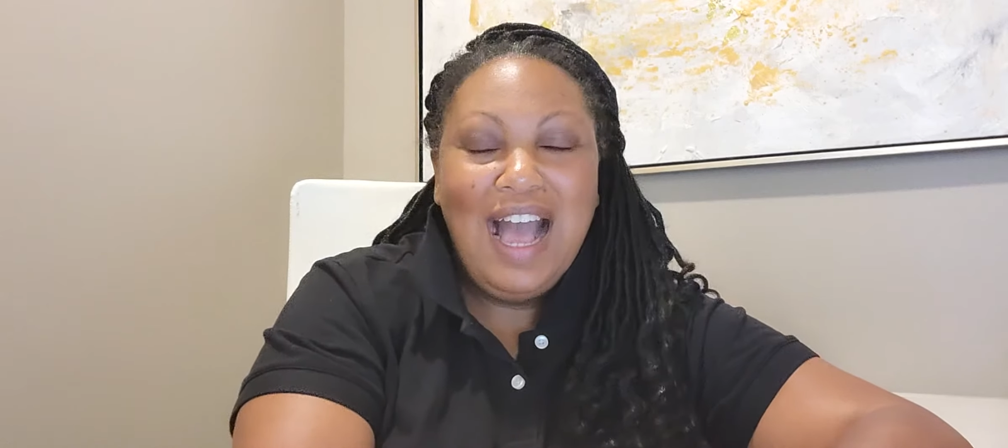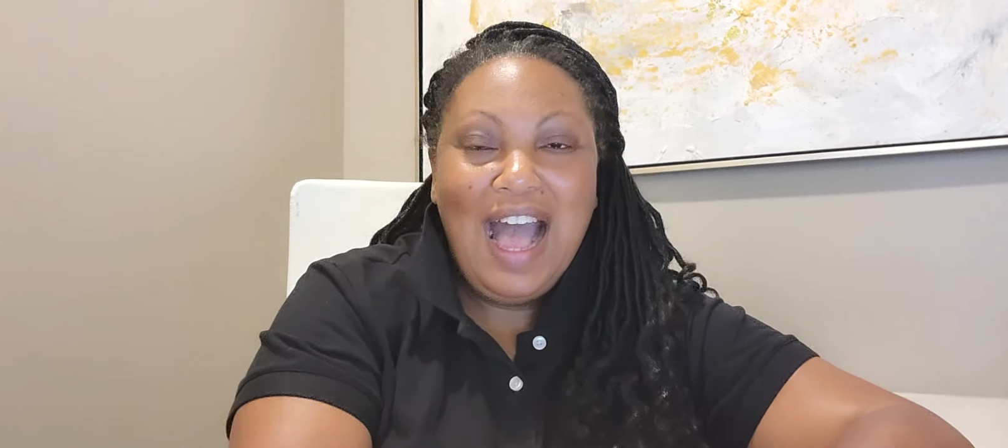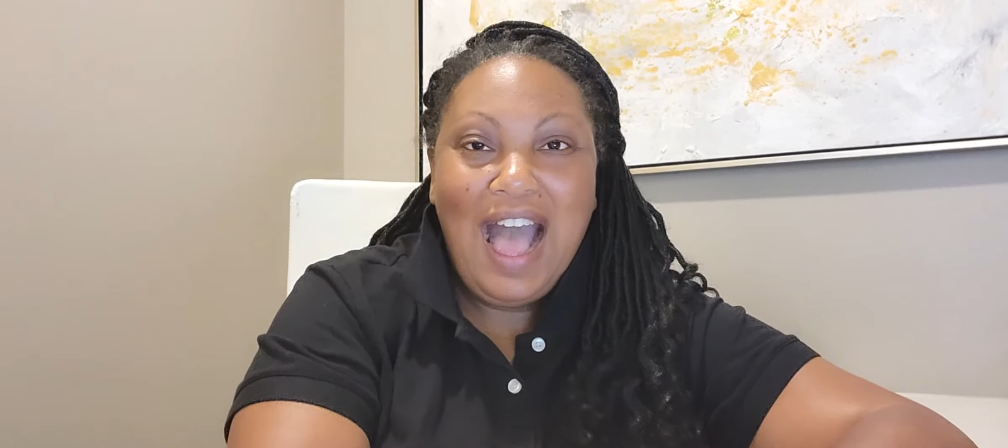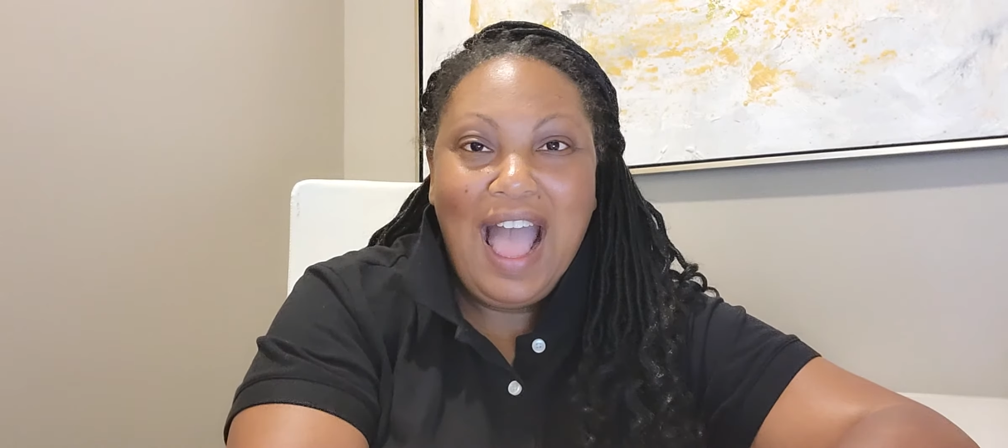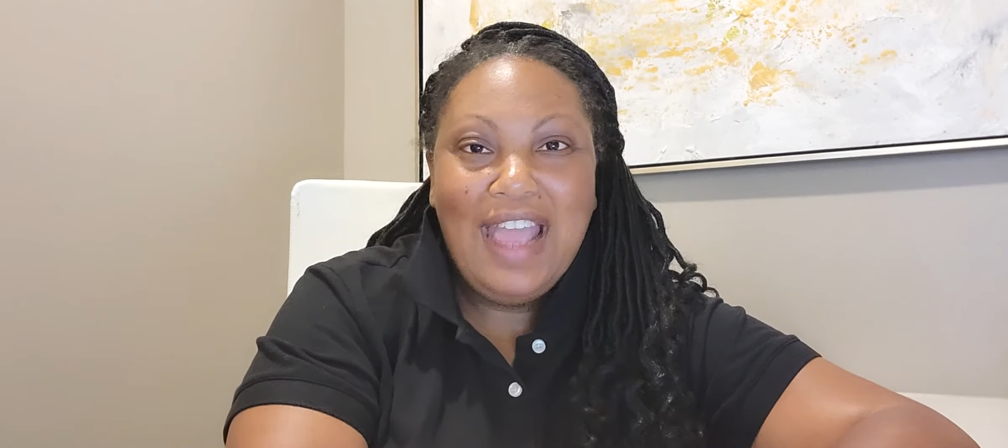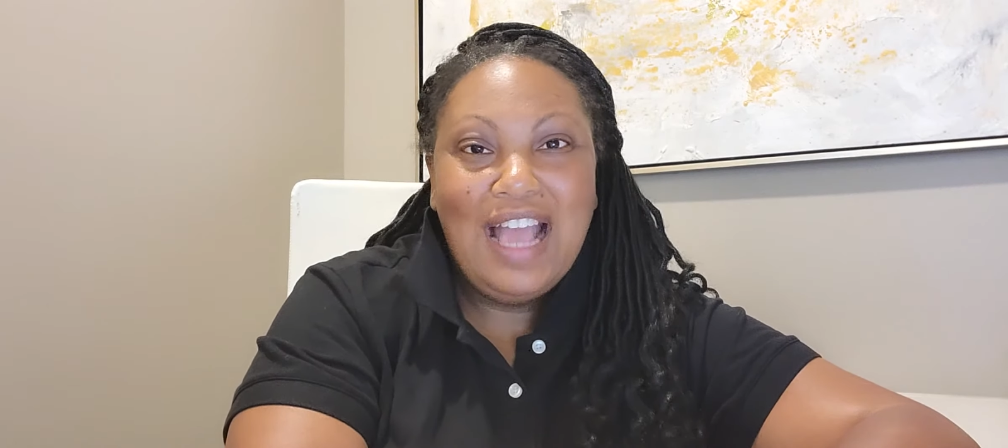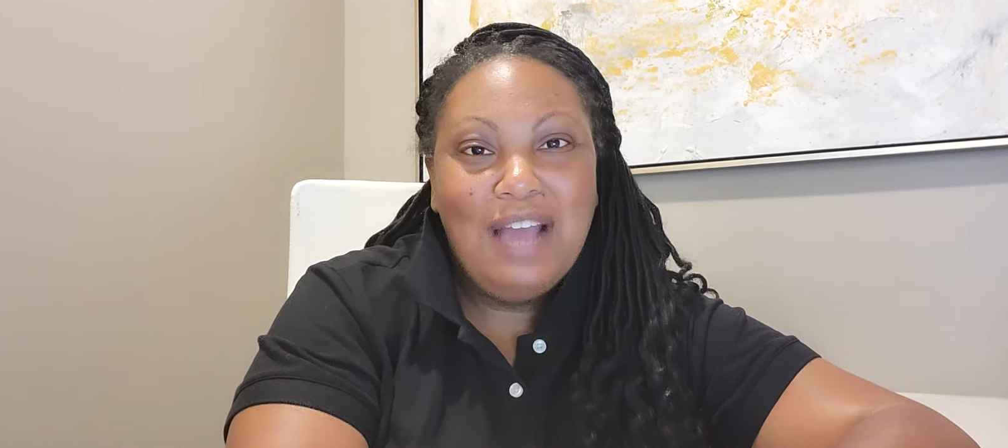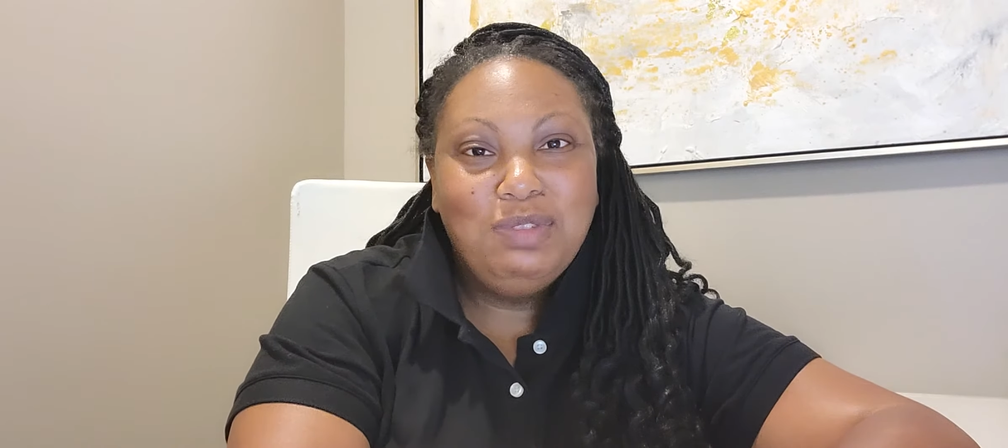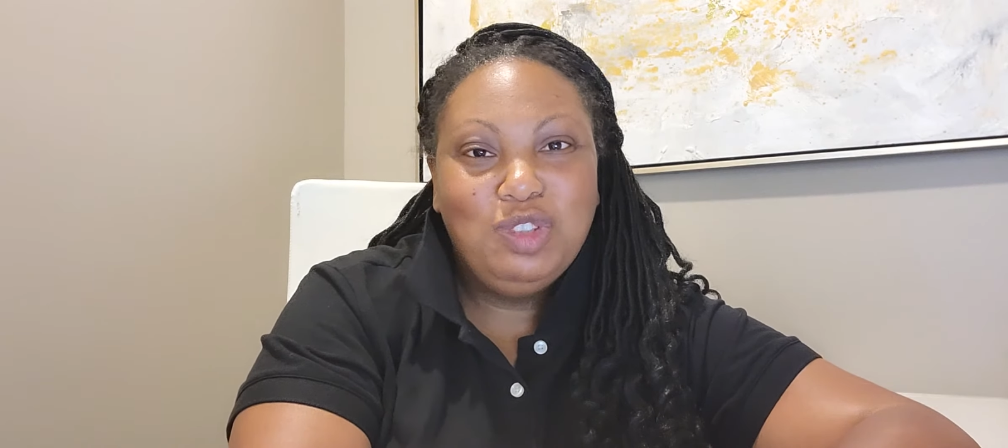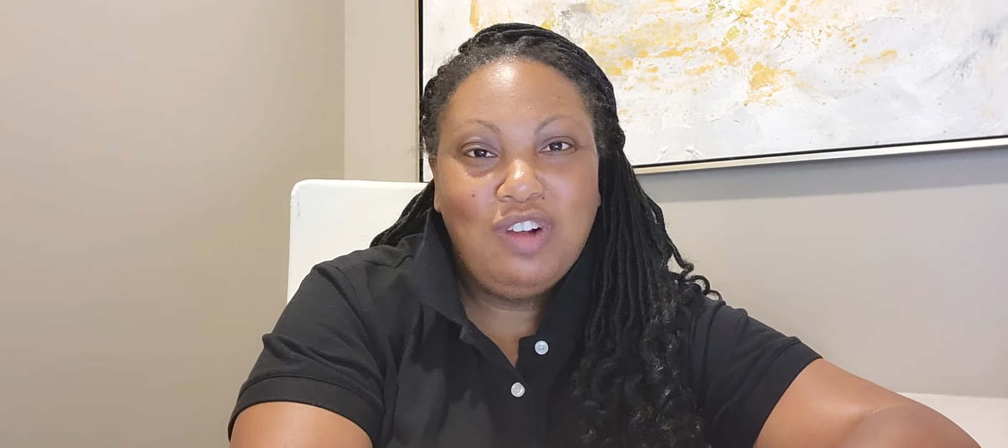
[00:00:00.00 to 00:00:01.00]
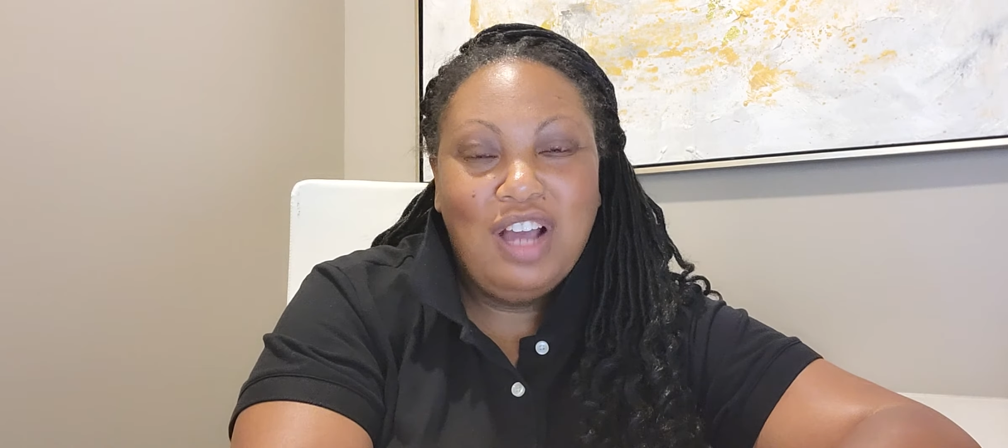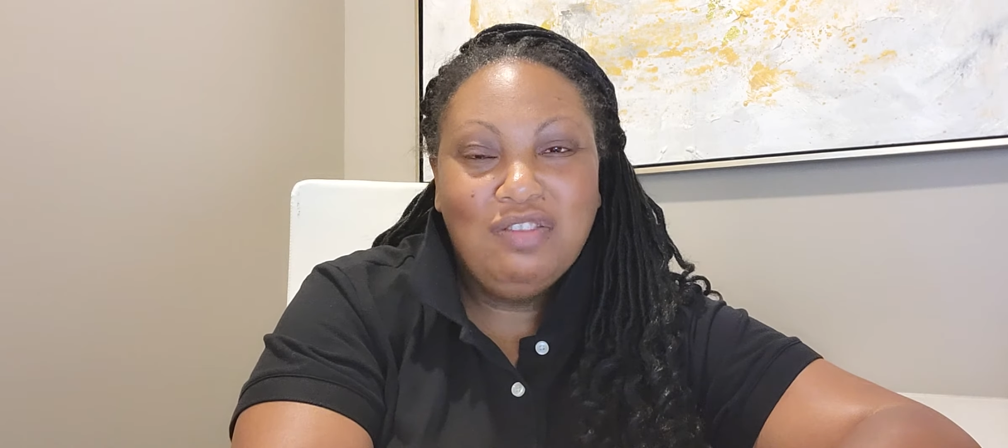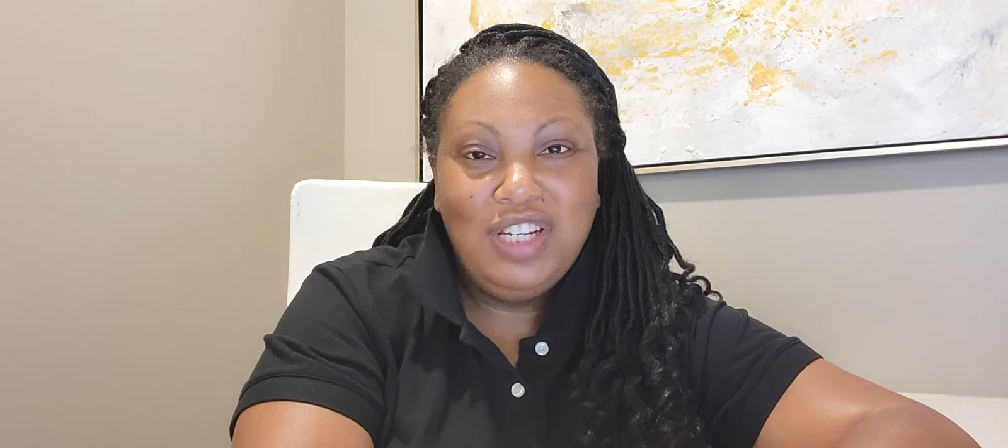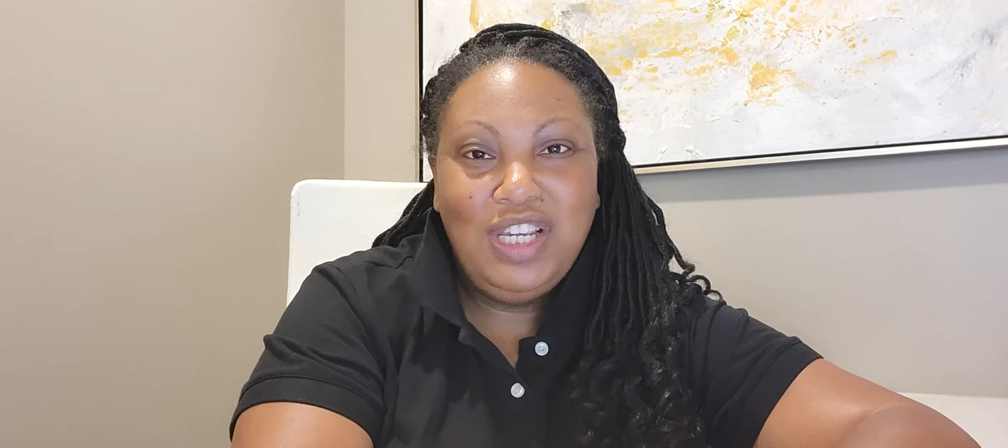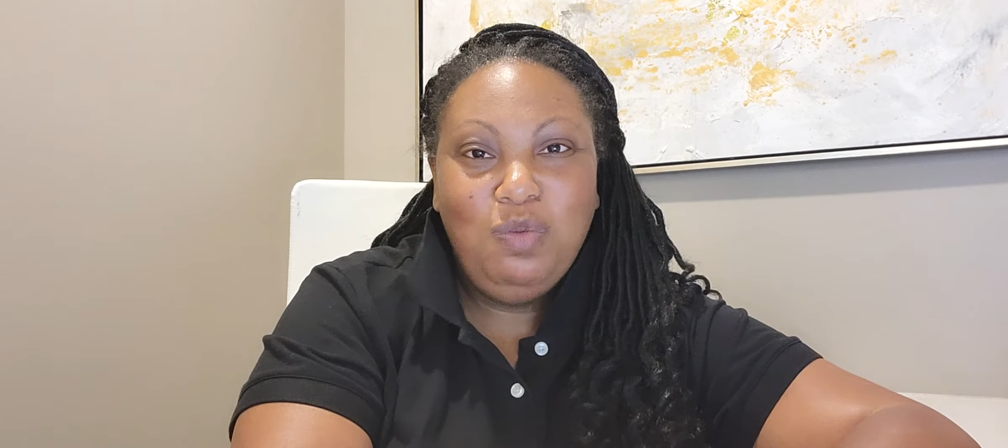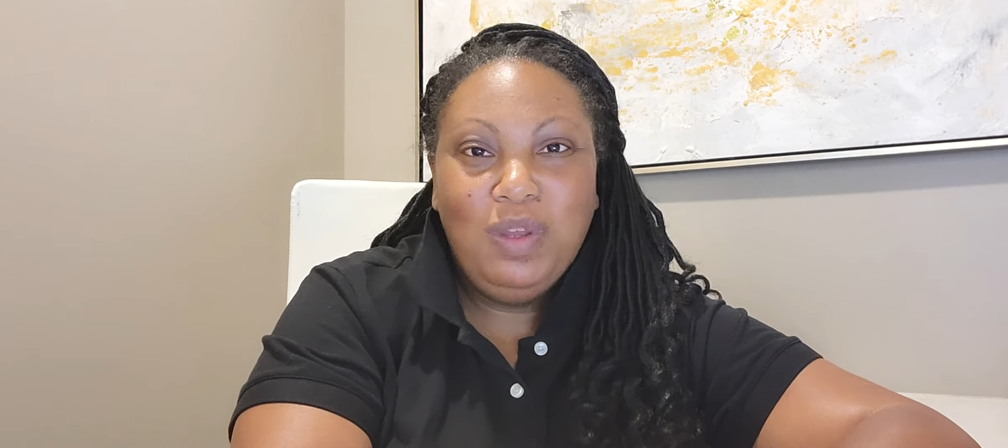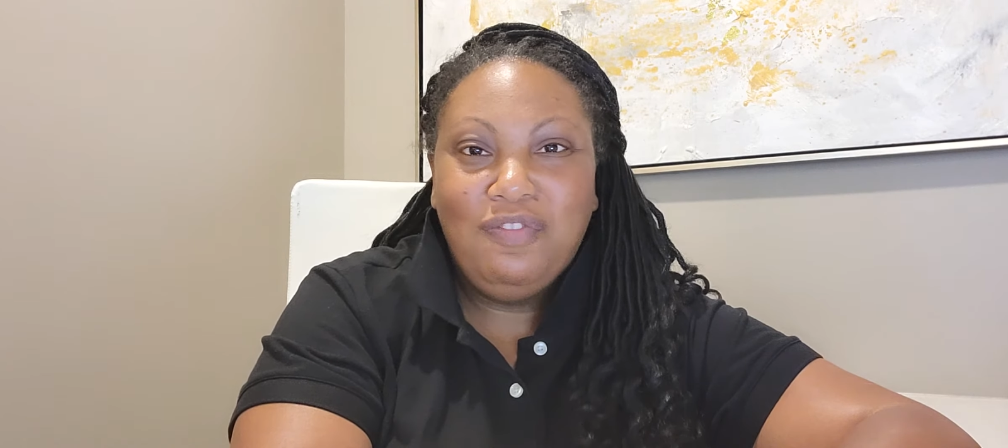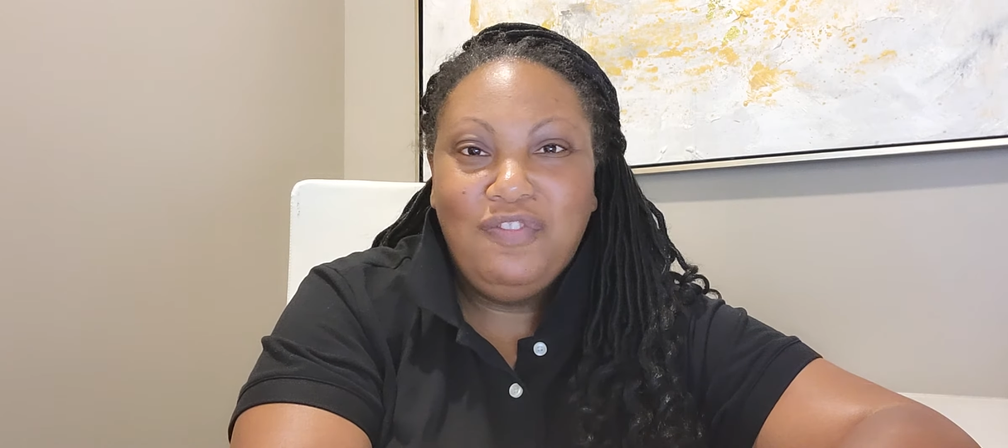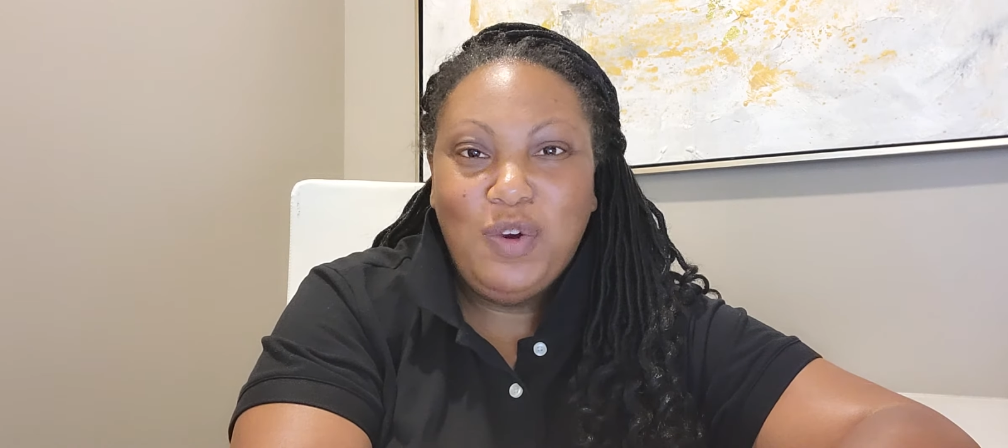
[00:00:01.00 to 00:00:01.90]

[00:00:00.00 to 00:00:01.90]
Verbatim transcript: Hi, I'm Sharon Reed with